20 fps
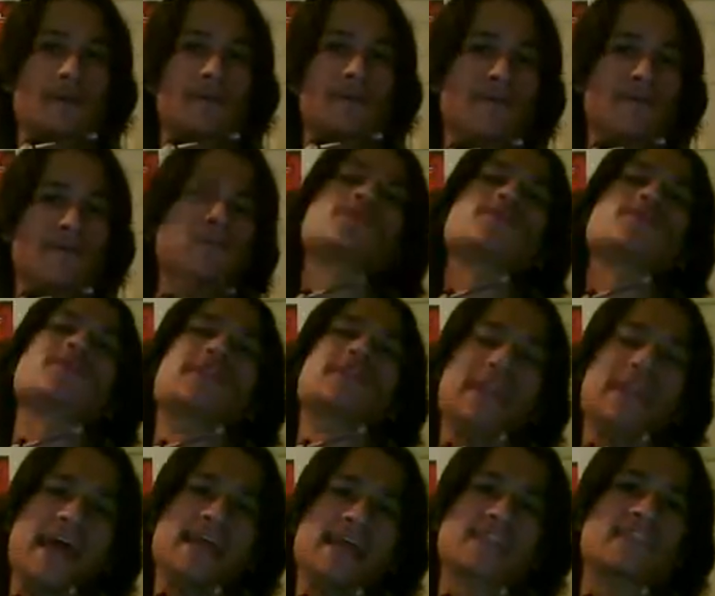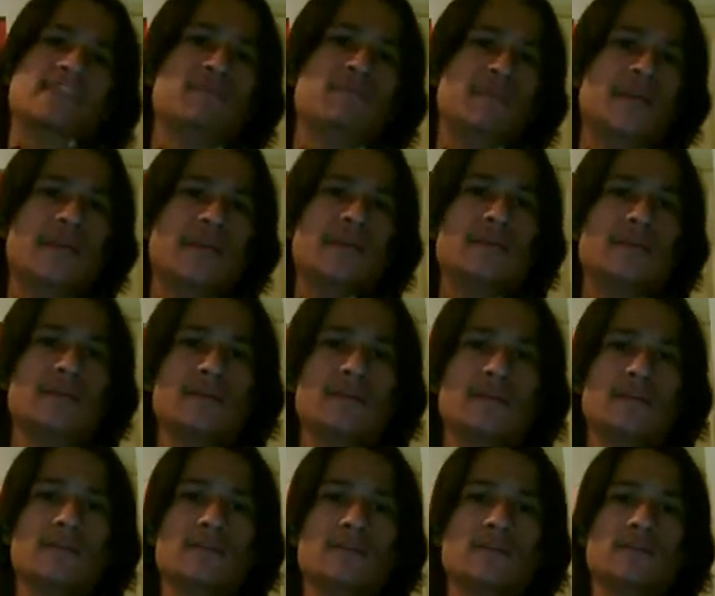First, it asks me
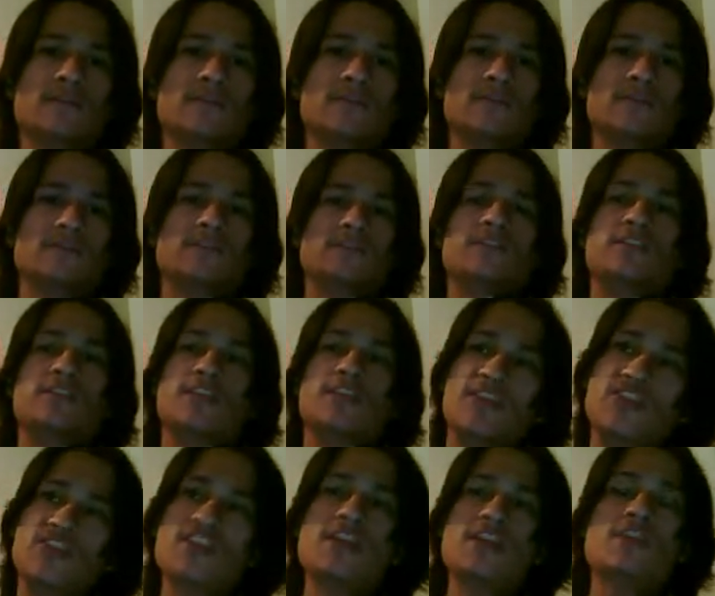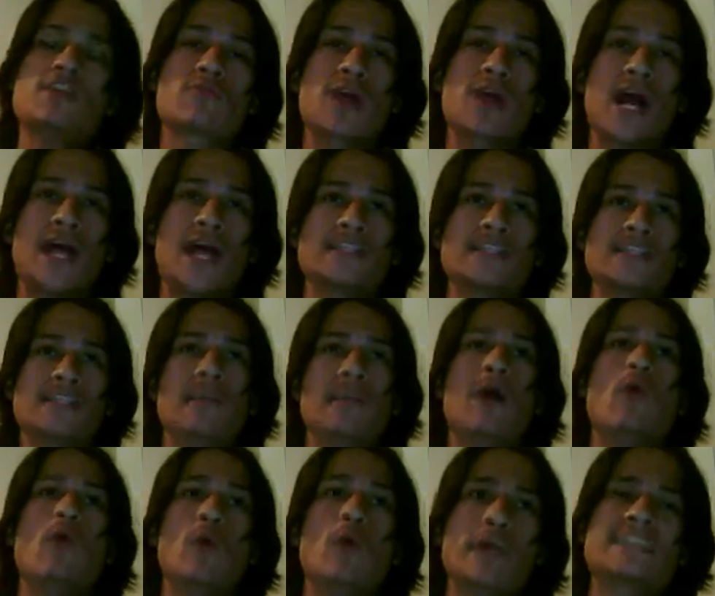to theorize
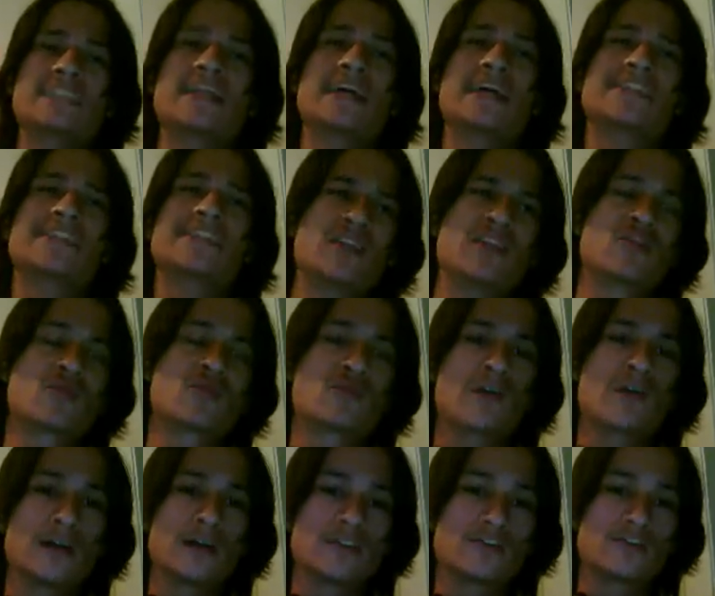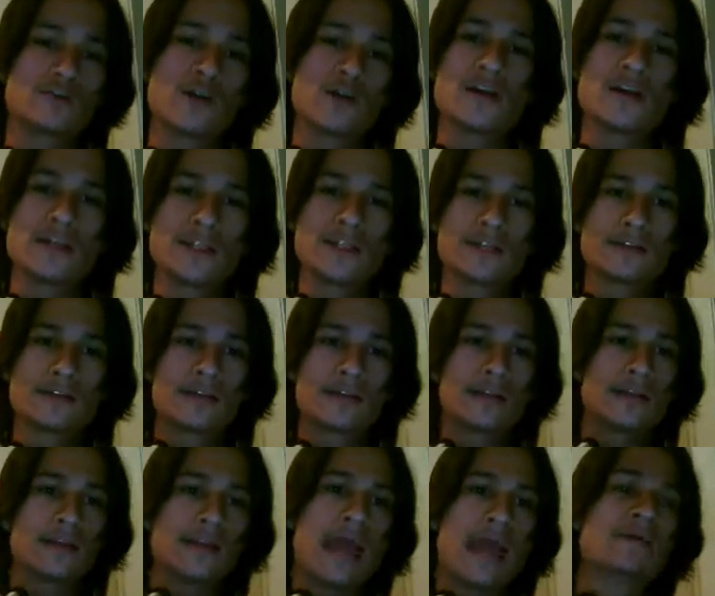about what it's like to be drunk.
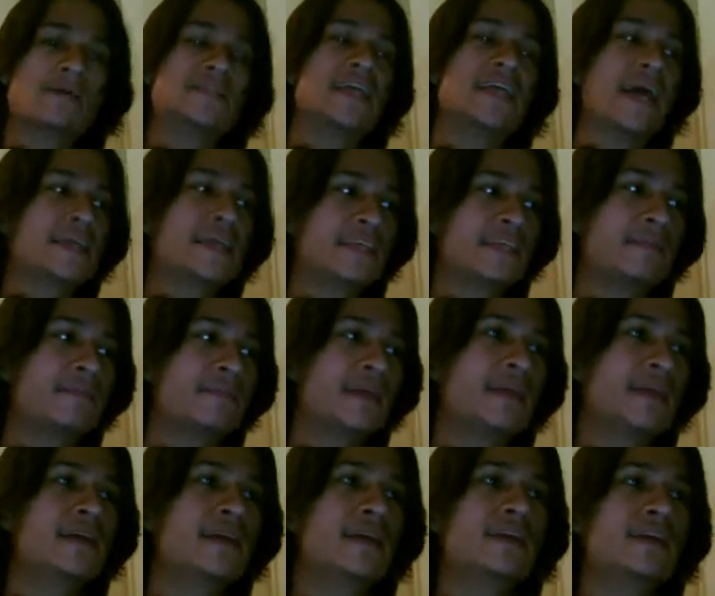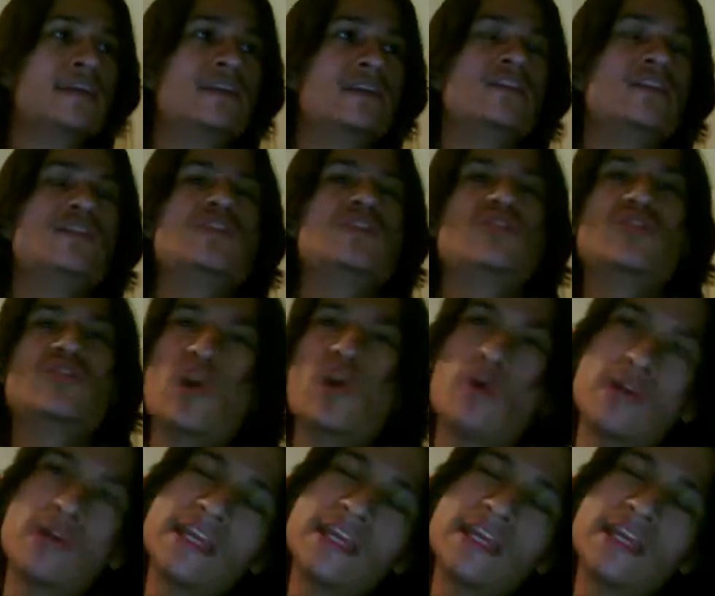Now it's asking me to go